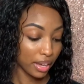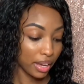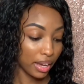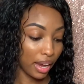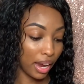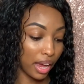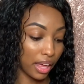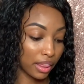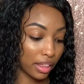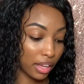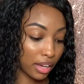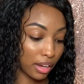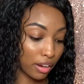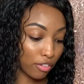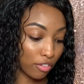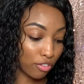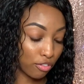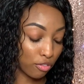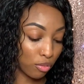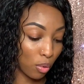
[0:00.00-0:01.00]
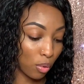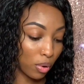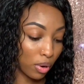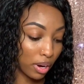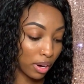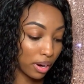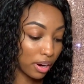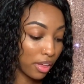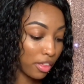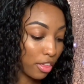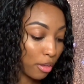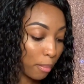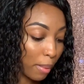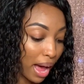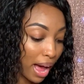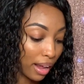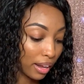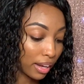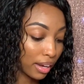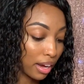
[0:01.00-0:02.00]
And then for the
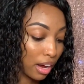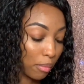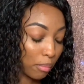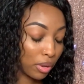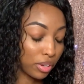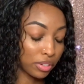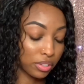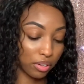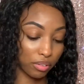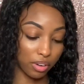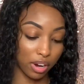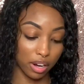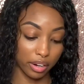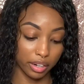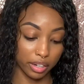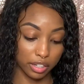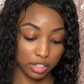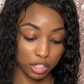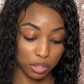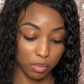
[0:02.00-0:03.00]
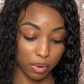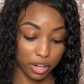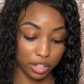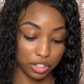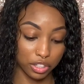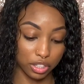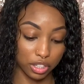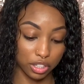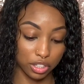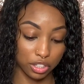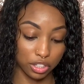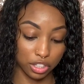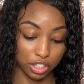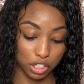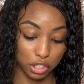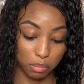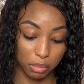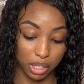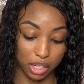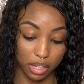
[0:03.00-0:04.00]
palette, I'm also not gonna swatch this just
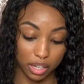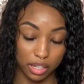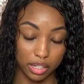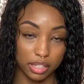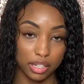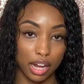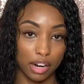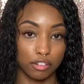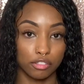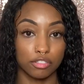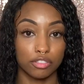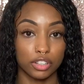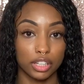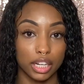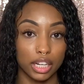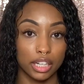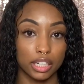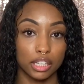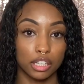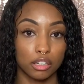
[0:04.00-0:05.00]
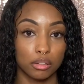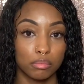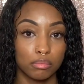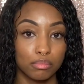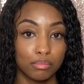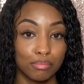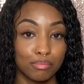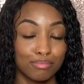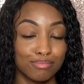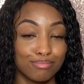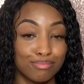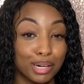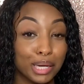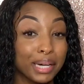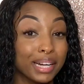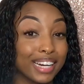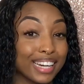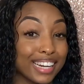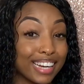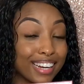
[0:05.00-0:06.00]
because I don't feel like
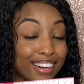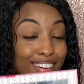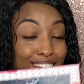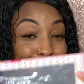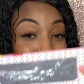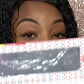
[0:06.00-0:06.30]
putting it on